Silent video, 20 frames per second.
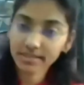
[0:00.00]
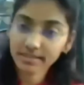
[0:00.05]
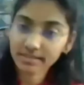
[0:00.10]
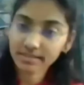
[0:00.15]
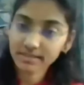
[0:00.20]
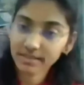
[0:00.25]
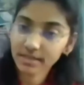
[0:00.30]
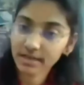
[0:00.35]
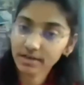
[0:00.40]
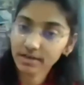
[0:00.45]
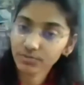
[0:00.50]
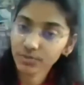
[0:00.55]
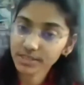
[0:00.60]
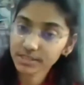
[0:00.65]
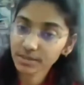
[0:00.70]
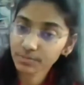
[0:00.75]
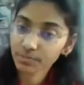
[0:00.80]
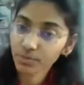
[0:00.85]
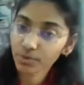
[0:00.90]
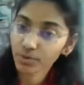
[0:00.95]
is
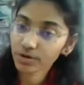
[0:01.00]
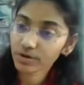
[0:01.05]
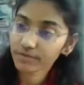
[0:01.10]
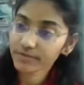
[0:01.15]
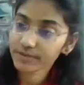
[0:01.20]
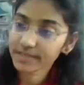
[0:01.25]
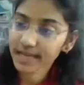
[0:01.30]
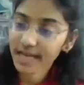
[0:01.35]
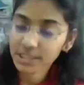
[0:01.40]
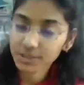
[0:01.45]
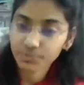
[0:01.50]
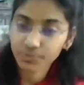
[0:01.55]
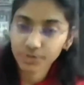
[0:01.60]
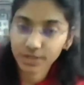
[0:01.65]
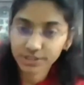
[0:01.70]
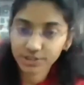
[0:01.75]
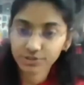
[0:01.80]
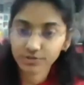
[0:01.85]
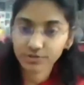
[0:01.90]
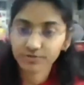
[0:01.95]
the mode of a
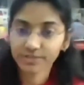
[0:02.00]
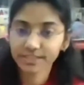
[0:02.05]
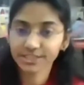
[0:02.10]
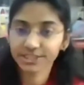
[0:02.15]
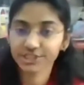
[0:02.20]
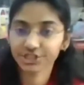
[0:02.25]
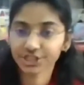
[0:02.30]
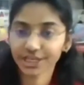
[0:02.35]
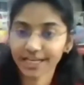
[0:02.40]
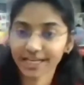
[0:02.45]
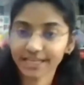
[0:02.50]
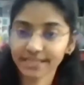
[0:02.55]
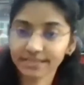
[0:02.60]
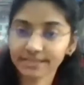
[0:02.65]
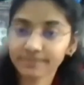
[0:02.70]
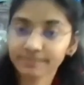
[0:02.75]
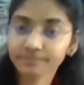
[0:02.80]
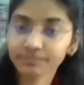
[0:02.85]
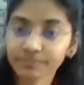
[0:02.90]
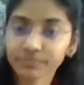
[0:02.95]
transportation of a
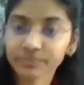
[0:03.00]
train,